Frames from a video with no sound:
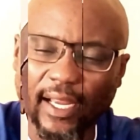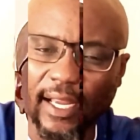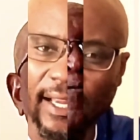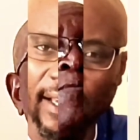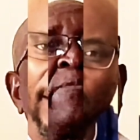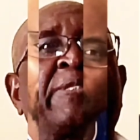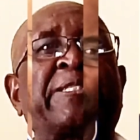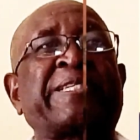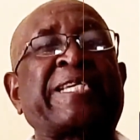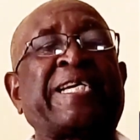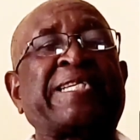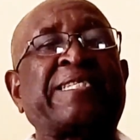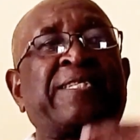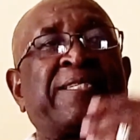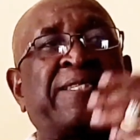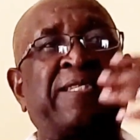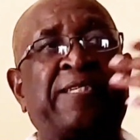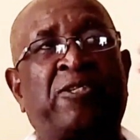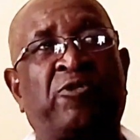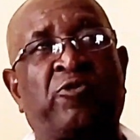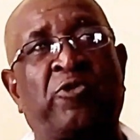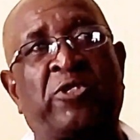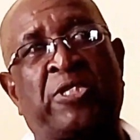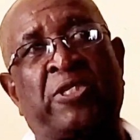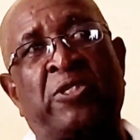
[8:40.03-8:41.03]
In such
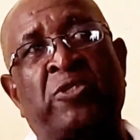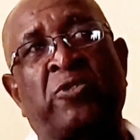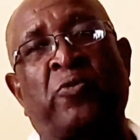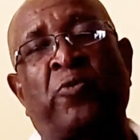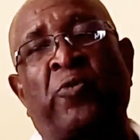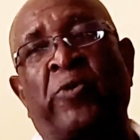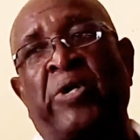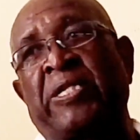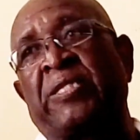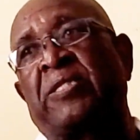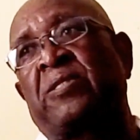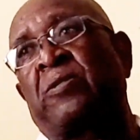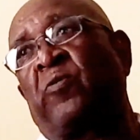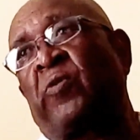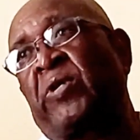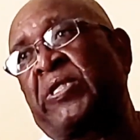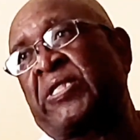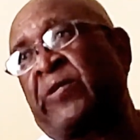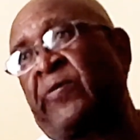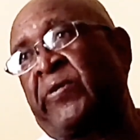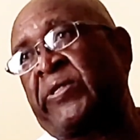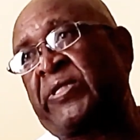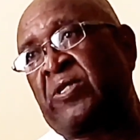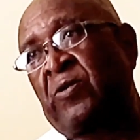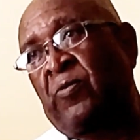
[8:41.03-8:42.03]
situations, once I
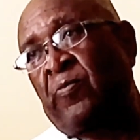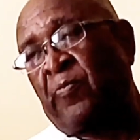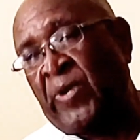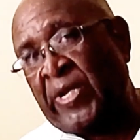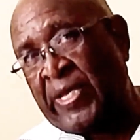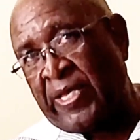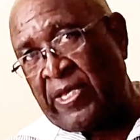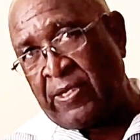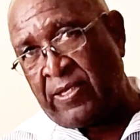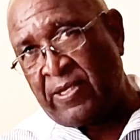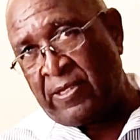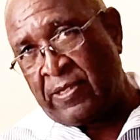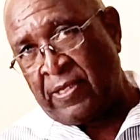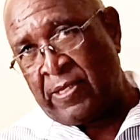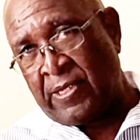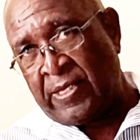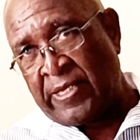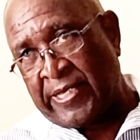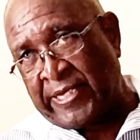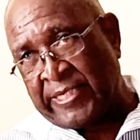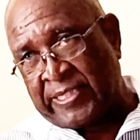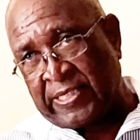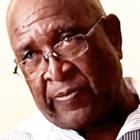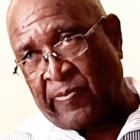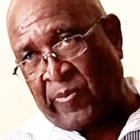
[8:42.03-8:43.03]
was still playing
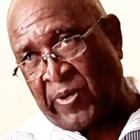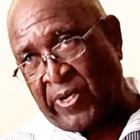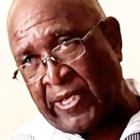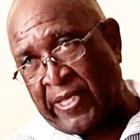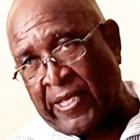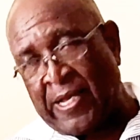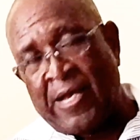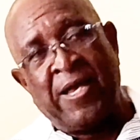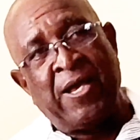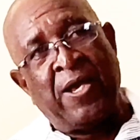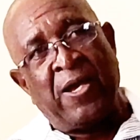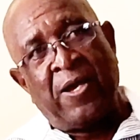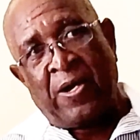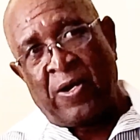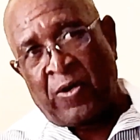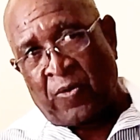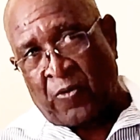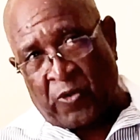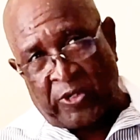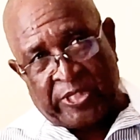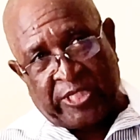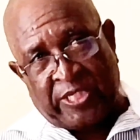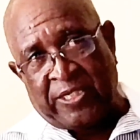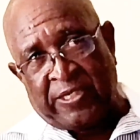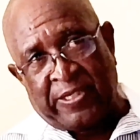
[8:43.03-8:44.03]
as a player,
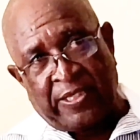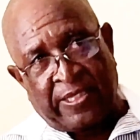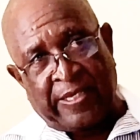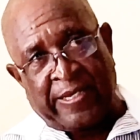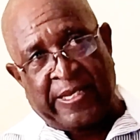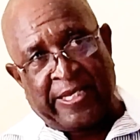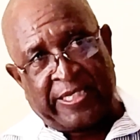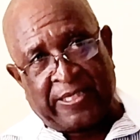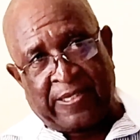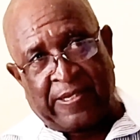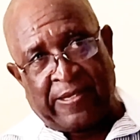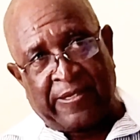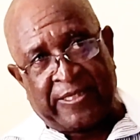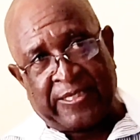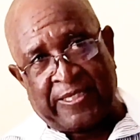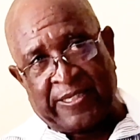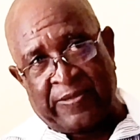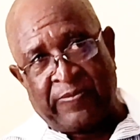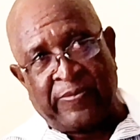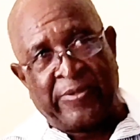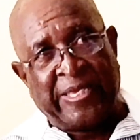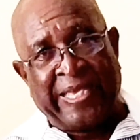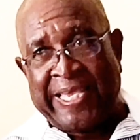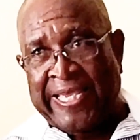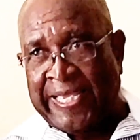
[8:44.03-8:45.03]
coaching the national
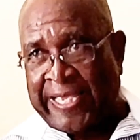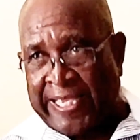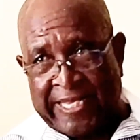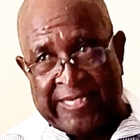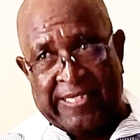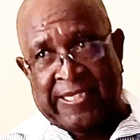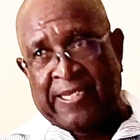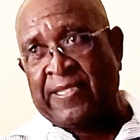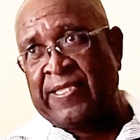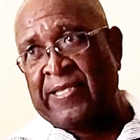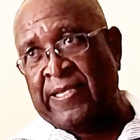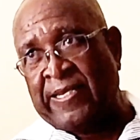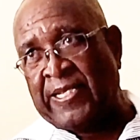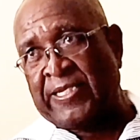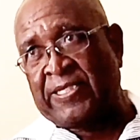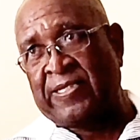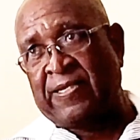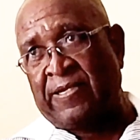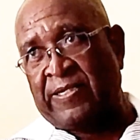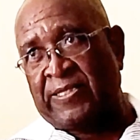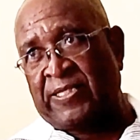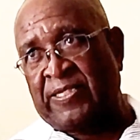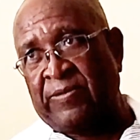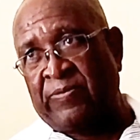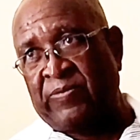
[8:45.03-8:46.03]
team, heading the
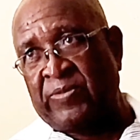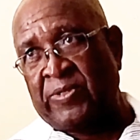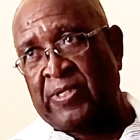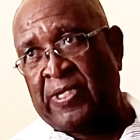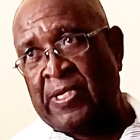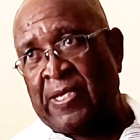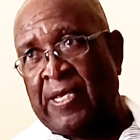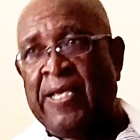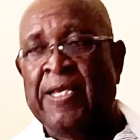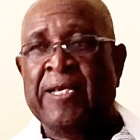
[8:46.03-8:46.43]
national teams,